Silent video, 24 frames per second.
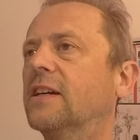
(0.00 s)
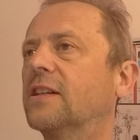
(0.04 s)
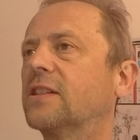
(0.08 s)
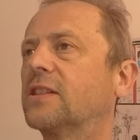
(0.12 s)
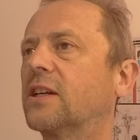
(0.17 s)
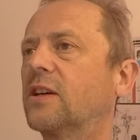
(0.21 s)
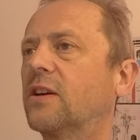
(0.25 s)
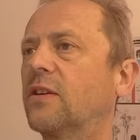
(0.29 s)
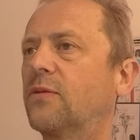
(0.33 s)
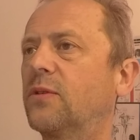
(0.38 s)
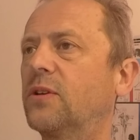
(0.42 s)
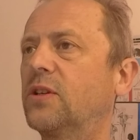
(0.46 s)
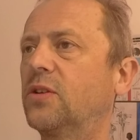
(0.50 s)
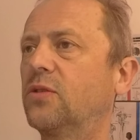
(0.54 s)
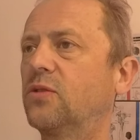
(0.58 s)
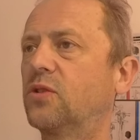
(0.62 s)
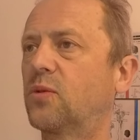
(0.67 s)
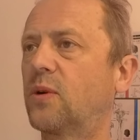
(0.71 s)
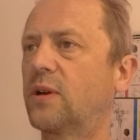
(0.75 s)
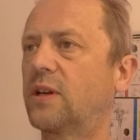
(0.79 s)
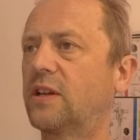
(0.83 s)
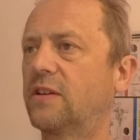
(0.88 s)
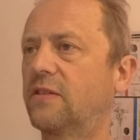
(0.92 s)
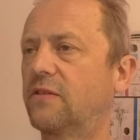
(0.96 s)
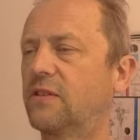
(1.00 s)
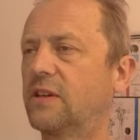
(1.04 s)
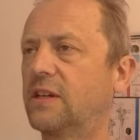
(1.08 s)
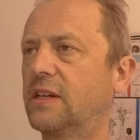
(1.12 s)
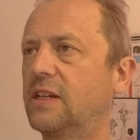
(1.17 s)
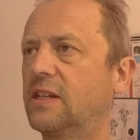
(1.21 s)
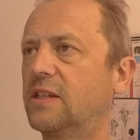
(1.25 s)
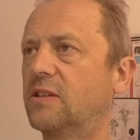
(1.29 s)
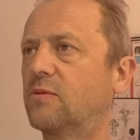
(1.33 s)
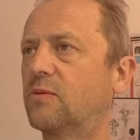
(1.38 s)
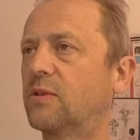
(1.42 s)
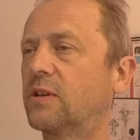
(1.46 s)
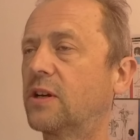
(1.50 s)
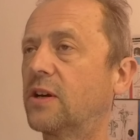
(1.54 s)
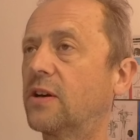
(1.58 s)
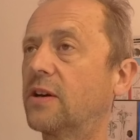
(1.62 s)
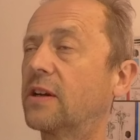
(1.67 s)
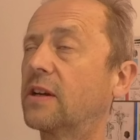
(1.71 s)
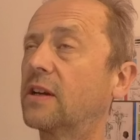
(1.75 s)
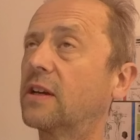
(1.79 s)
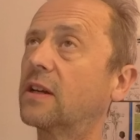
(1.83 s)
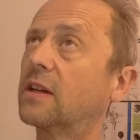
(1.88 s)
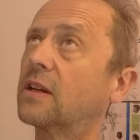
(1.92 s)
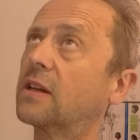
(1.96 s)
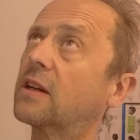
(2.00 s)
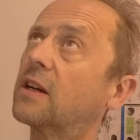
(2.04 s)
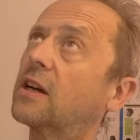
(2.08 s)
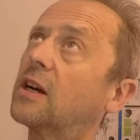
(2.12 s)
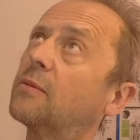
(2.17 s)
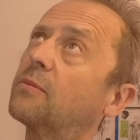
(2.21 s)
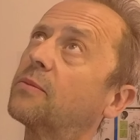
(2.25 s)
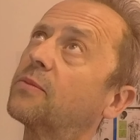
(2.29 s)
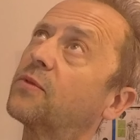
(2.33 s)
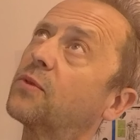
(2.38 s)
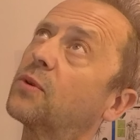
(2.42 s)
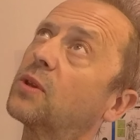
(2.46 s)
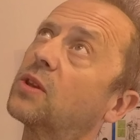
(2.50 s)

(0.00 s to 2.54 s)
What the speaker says: So if we do 20 of these, we're going up